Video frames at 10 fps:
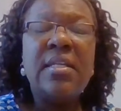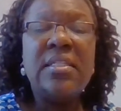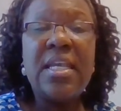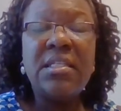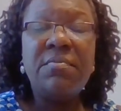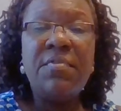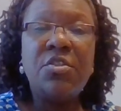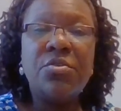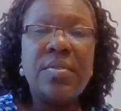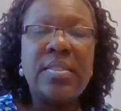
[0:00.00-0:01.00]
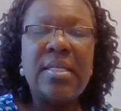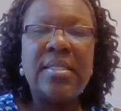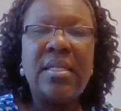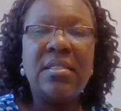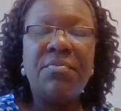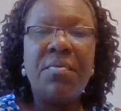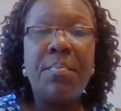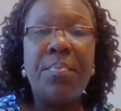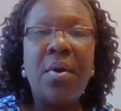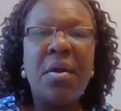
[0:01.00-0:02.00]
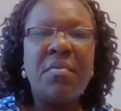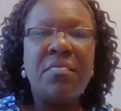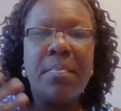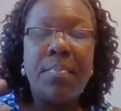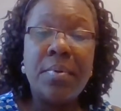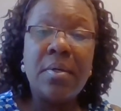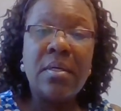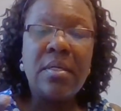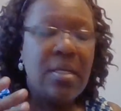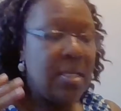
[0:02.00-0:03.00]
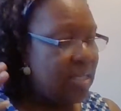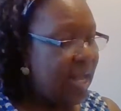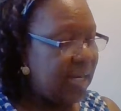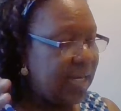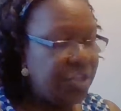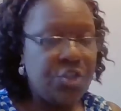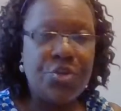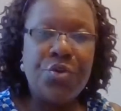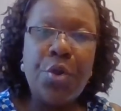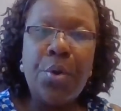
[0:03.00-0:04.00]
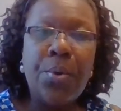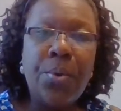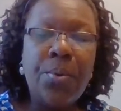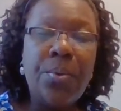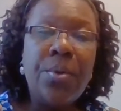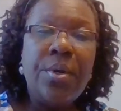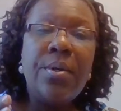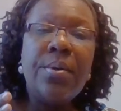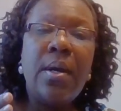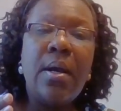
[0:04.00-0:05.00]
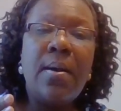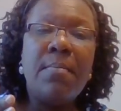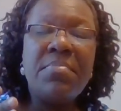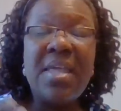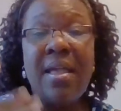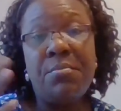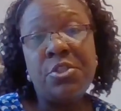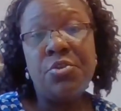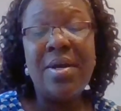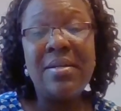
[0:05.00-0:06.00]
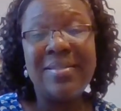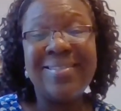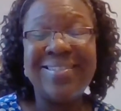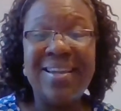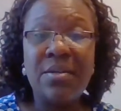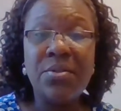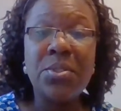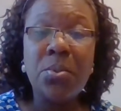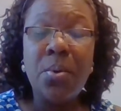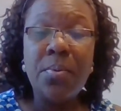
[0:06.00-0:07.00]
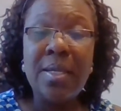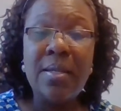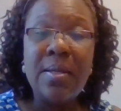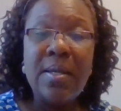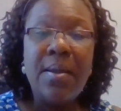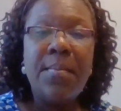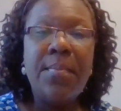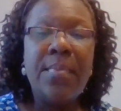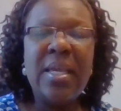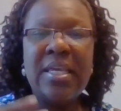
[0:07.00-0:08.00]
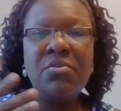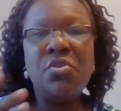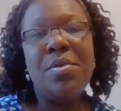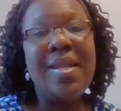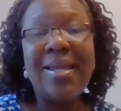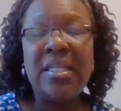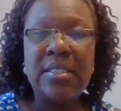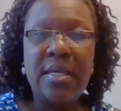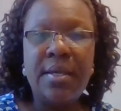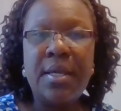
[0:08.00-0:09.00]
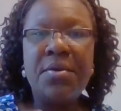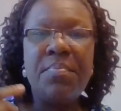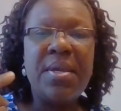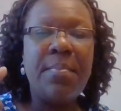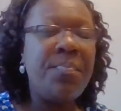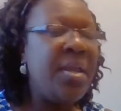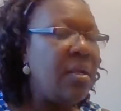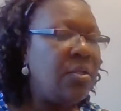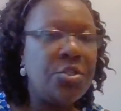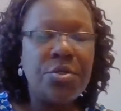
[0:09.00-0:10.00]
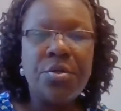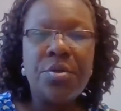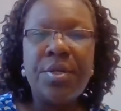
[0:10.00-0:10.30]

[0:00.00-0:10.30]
Text features is a different part of a book that lets you know, that helps you understand the story. It gives you an idea. It could be a picture.